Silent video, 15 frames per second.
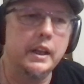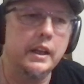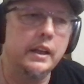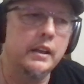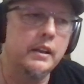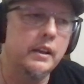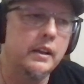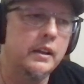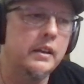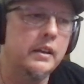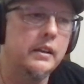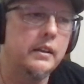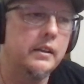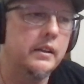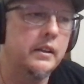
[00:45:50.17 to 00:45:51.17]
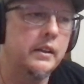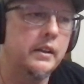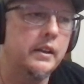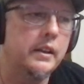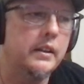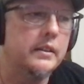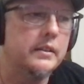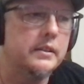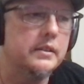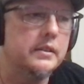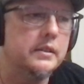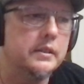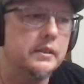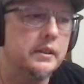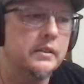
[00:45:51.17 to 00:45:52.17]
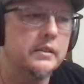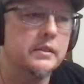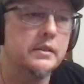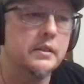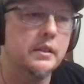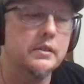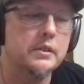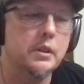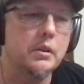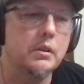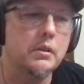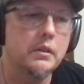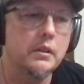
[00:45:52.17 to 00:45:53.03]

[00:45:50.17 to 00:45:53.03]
and it is it's such an